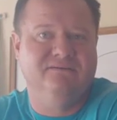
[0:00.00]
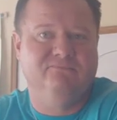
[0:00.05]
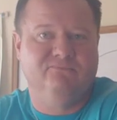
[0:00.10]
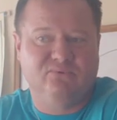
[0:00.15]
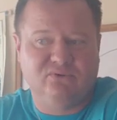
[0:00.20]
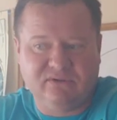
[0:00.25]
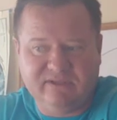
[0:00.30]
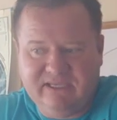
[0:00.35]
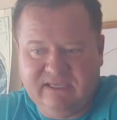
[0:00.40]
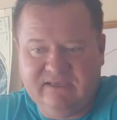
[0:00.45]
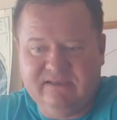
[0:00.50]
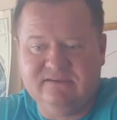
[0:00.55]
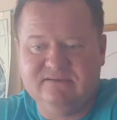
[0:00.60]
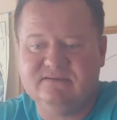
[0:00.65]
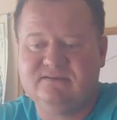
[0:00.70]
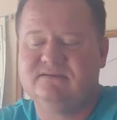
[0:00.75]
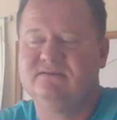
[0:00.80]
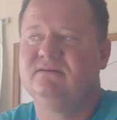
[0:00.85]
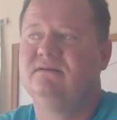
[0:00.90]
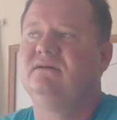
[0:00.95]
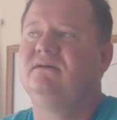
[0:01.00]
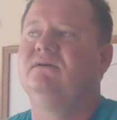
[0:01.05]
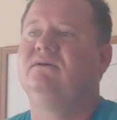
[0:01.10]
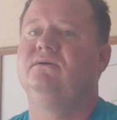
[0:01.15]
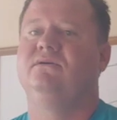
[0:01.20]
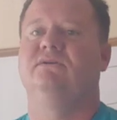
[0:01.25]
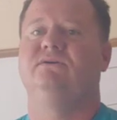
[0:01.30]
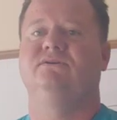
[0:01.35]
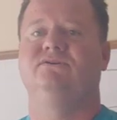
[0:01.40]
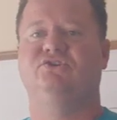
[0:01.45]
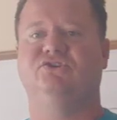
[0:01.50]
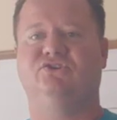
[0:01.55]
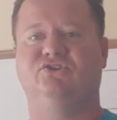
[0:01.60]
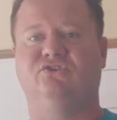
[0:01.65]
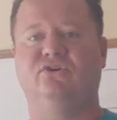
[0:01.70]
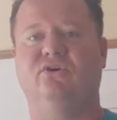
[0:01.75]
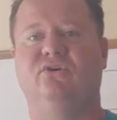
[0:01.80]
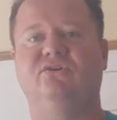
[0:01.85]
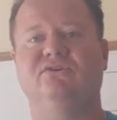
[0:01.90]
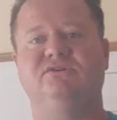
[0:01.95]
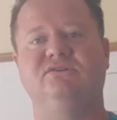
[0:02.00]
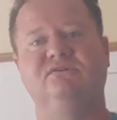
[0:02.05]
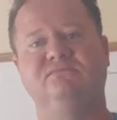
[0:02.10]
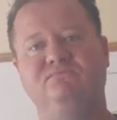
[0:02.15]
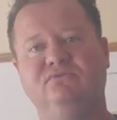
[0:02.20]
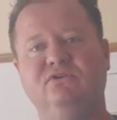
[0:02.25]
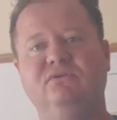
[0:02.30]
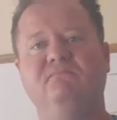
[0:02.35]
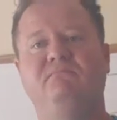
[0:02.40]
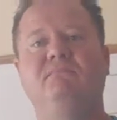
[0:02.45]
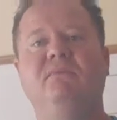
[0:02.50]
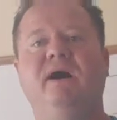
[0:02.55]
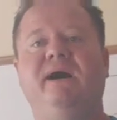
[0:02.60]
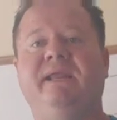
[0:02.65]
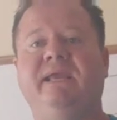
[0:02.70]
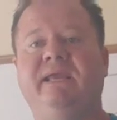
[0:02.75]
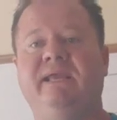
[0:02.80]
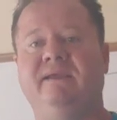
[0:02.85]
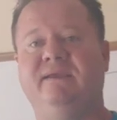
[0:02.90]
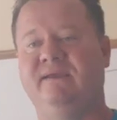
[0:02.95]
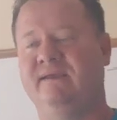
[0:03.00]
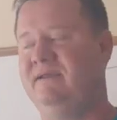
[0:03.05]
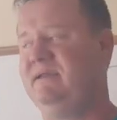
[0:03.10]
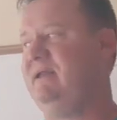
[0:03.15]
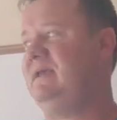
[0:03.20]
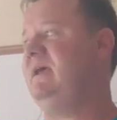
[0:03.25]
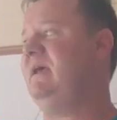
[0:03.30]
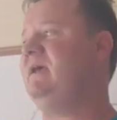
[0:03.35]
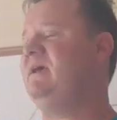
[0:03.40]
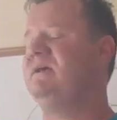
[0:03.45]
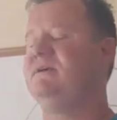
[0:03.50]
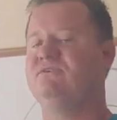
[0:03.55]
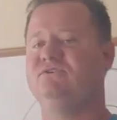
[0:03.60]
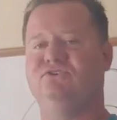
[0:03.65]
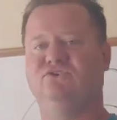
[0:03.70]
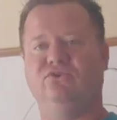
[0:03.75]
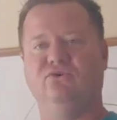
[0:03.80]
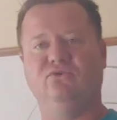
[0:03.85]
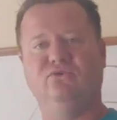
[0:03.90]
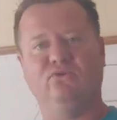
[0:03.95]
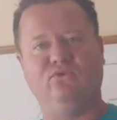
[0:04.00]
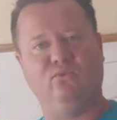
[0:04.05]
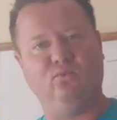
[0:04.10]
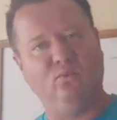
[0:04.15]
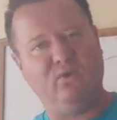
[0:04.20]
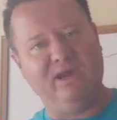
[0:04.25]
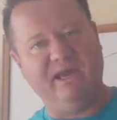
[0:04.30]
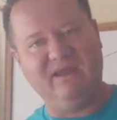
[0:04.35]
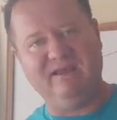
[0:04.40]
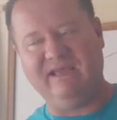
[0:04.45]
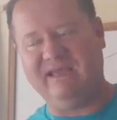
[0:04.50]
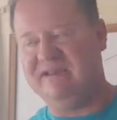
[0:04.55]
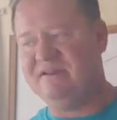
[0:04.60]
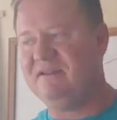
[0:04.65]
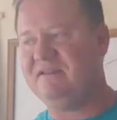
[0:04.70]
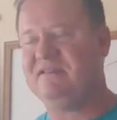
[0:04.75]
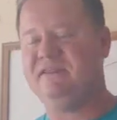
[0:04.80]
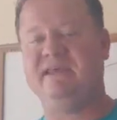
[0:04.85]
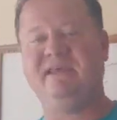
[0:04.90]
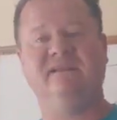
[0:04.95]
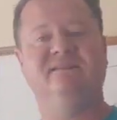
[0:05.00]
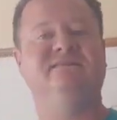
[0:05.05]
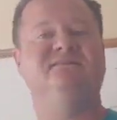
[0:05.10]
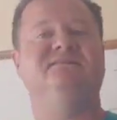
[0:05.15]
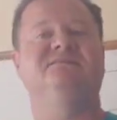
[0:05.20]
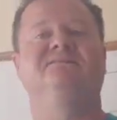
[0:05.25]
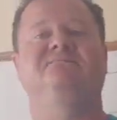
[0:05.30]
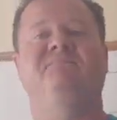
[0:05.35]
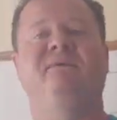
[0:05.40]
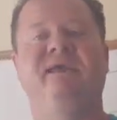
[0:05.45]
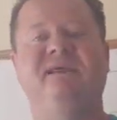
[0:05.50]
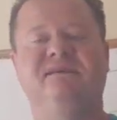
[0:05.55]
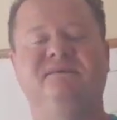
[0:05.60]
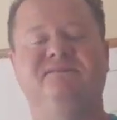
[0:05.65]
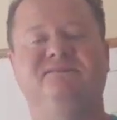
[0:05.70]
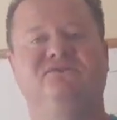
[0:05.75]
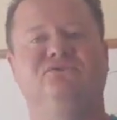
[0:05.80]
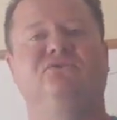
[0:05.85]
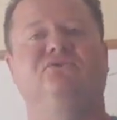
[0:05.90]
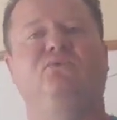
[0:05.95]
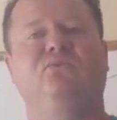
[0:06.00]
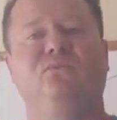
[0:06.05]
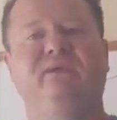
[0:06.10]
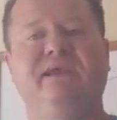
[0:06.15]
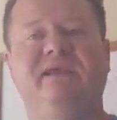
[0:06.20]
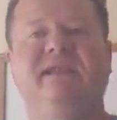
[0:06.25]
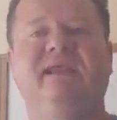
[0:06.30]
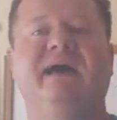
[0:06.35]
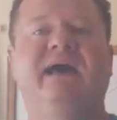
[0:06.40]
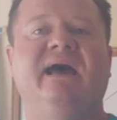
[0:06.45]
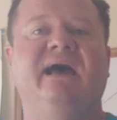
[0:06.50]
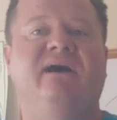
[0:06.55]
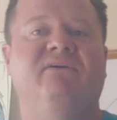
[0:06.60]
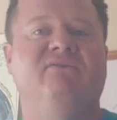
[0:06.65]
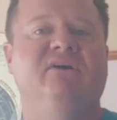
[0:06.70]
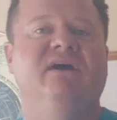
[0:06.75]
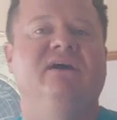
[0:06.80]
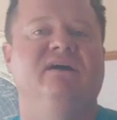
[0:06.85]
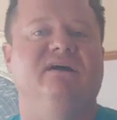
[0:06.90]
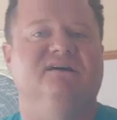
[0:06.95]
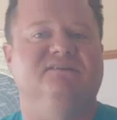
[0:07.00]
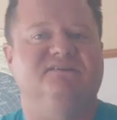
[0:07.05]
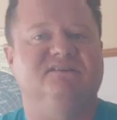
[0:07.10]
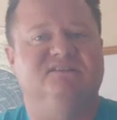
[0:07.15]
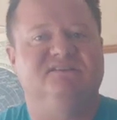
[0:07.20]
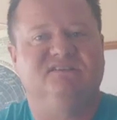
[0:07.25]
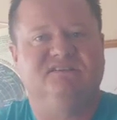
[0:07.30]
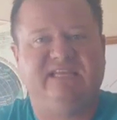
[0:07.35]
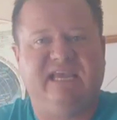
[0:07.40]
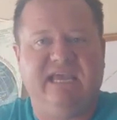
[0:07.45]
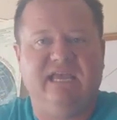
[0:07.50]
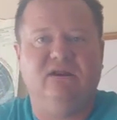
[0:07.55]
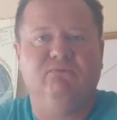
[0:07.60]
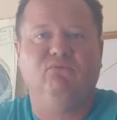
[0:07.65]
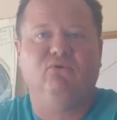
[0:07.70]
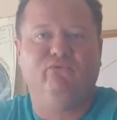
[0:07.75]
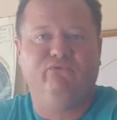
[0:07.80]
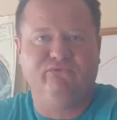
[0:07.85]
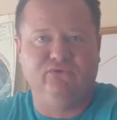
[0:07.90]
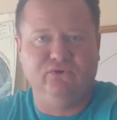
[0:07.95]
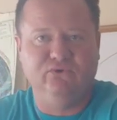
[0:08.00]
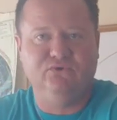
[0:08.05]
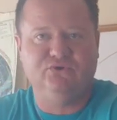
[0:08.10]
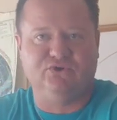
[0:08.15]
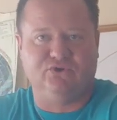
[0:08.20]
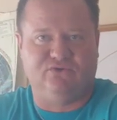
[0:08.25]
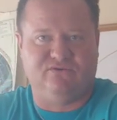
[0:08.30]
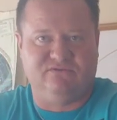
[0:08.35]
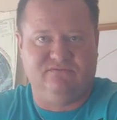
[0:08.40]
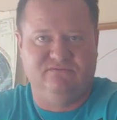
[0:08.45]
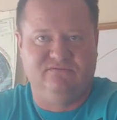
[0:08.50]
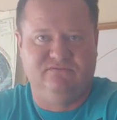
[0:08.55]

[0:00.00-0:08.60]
Please start to put money so that we into things that make it so that we can have a sustainable future.